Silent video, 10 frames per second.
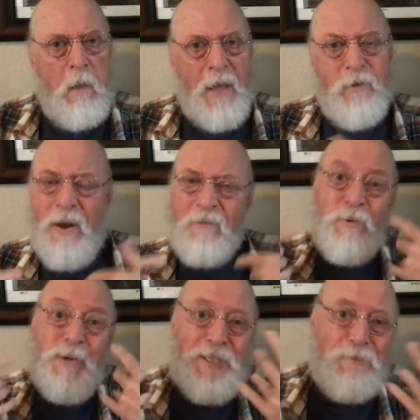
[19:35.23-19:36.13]
and you have
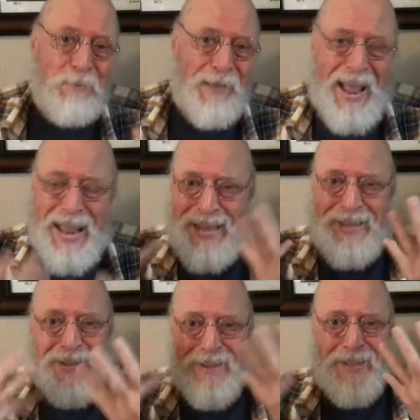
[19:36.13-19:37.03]
to
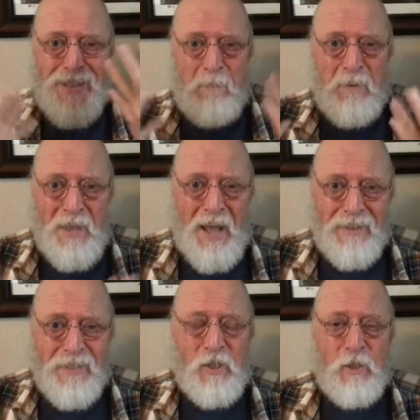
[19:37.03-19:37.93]
explain the
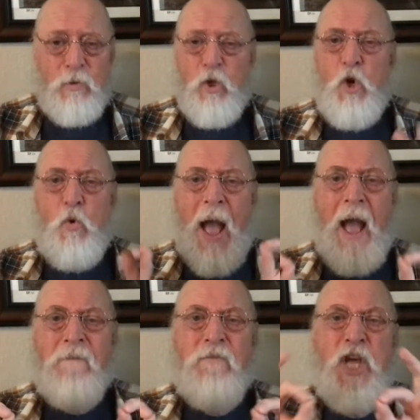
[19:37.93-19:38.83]
pathology. You
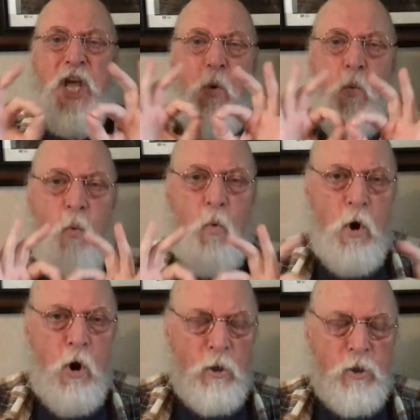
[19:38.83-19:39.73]
have the
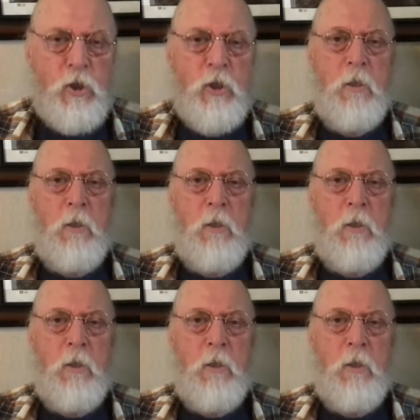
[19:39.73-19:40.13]
worst